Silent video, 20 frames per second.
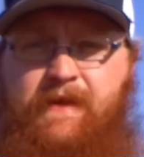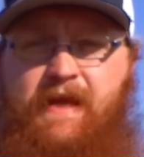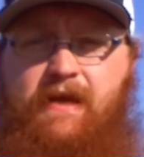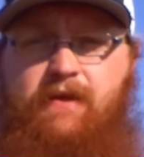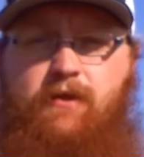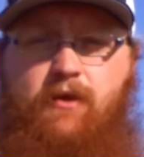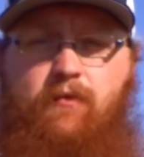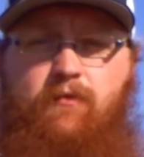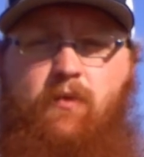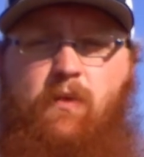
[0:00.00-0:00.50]
Hey
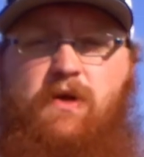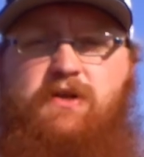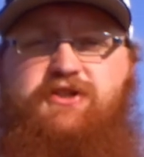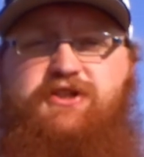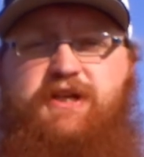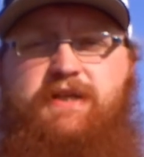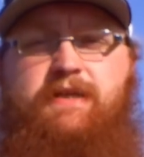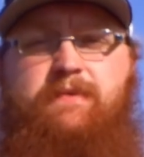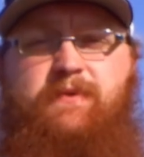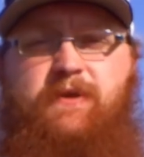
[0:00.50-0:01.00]
there everyone,
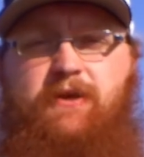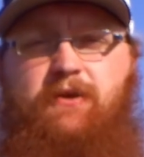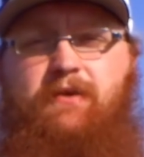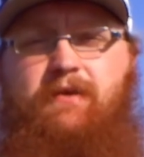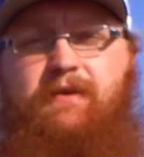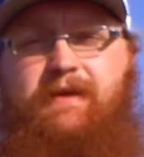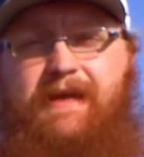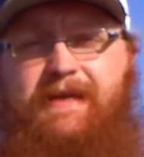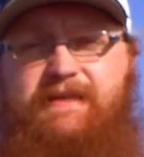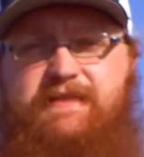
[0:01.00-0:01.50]
Jacob
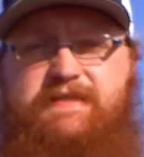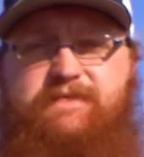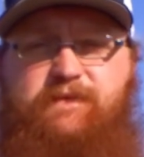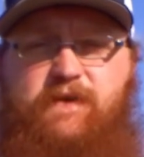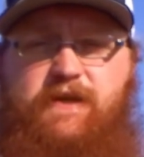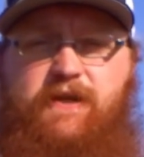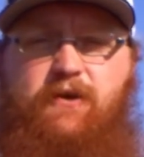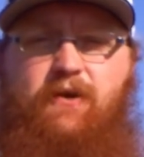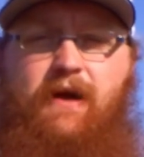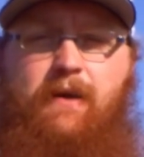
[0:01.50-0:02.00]
here. In this
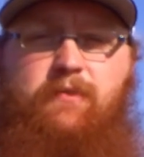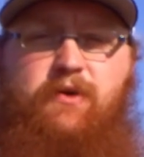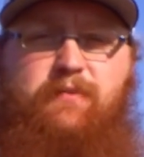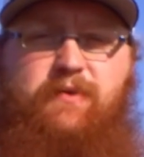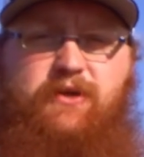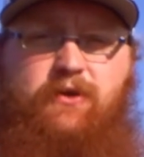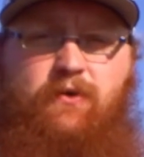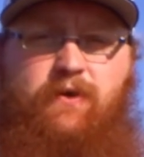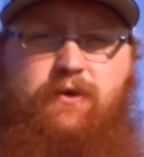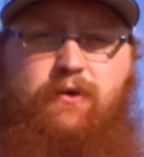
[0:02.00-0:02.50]
video, I'm going to be
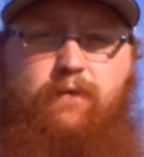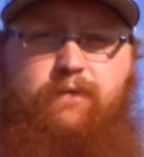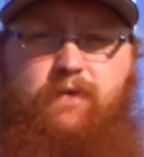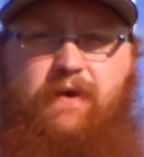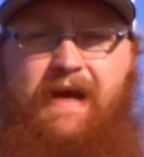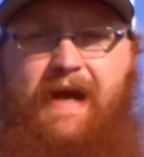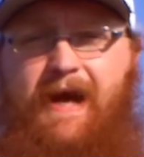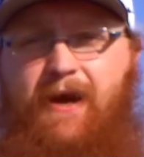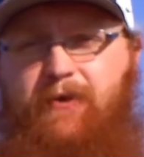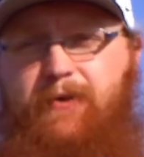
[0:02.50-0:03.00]
going over
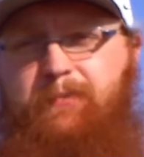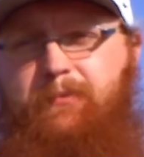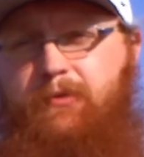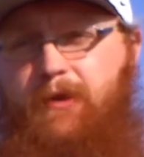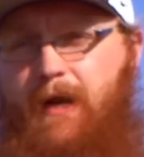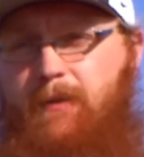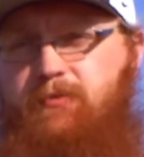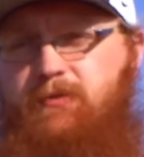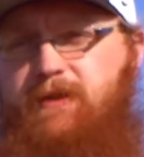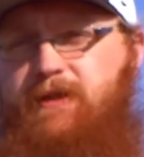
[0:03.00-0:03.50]
how to
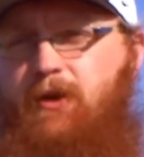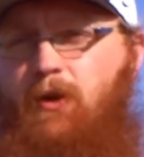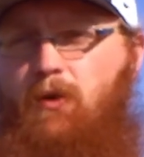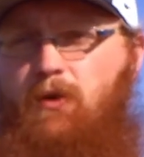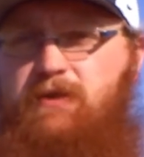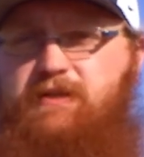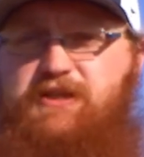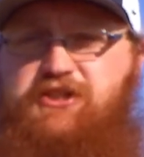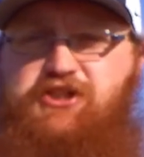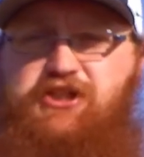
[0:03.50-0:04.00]
properly
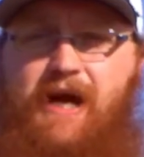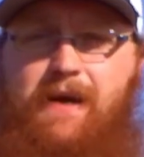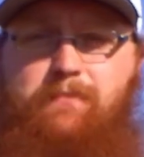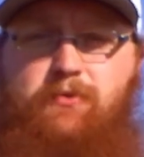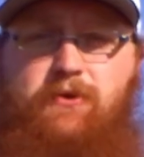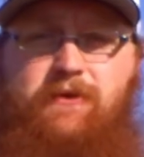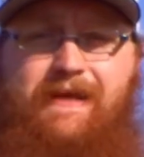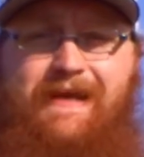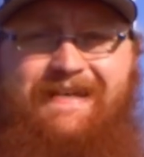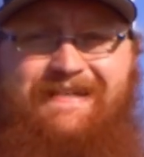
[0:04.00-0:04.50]
hold a shot
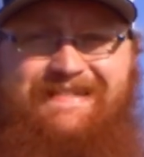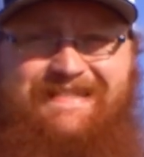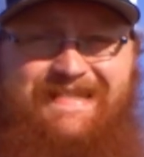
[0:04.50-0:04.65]
put and a